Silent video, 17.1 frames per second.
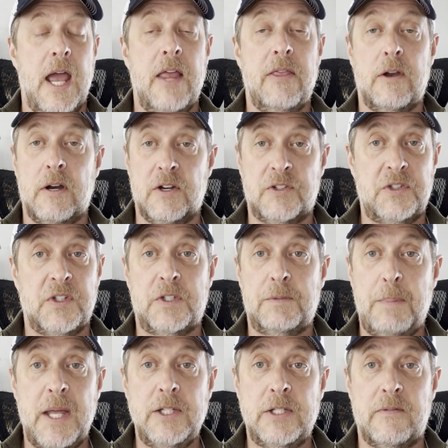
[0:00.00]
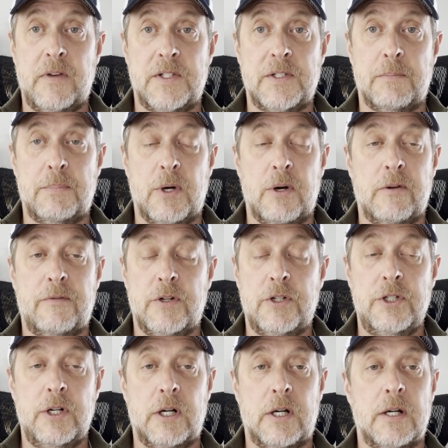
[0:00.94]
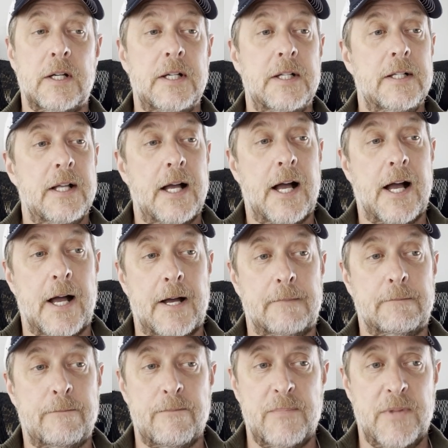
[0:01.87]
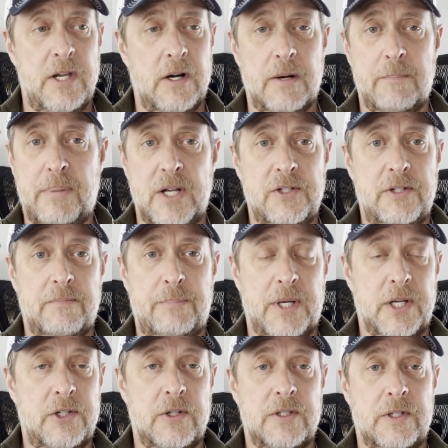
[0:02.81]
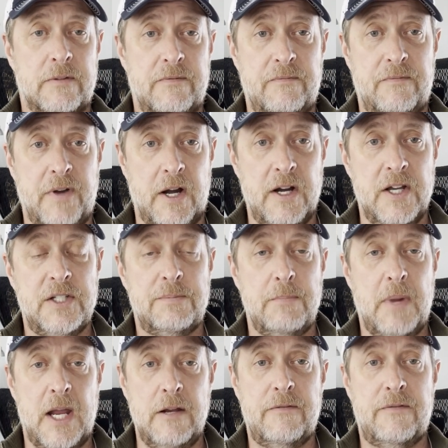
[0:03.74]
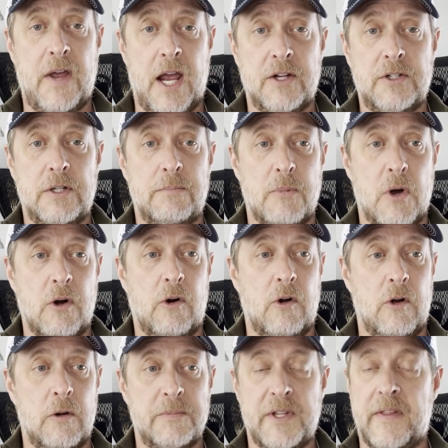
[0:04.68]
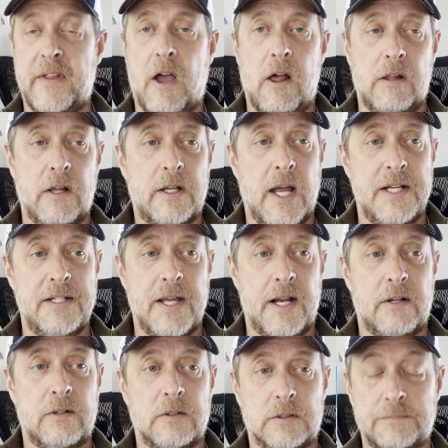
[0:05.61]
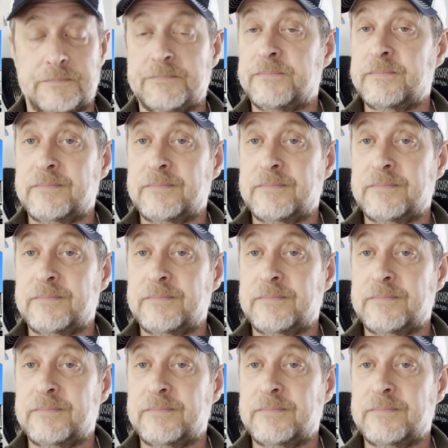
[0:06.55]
And they're as expensive as a boat for sure. Um, here are a bunch of pictures of various manufactured motorhomes and they all look identical.